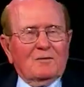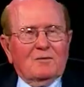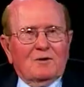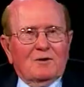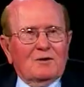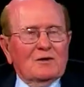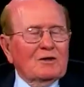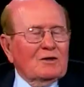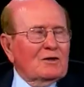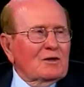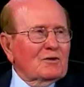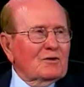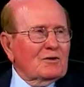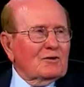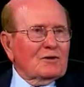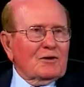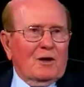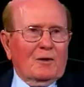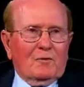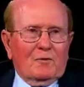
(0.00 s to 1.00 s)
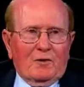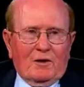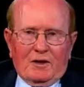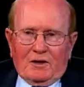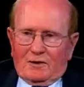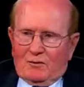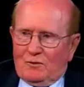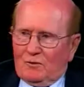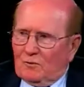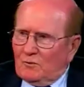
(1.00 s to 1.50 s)
Well, this
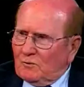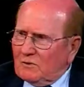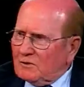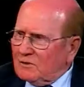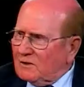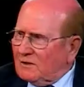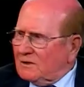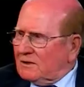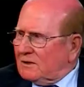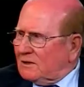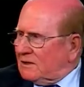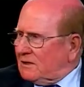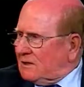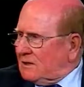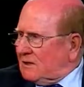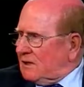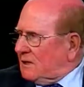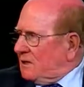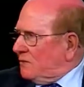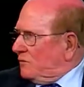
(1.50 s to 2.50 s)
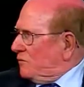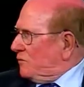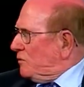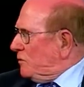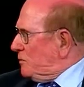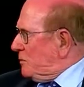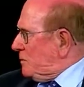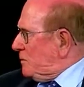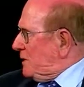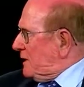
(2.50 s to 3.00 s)
operating room was a
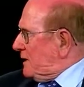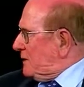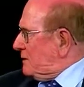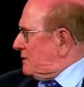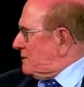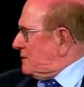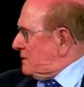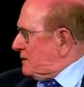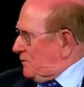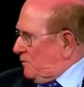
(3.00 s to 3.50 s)
room about as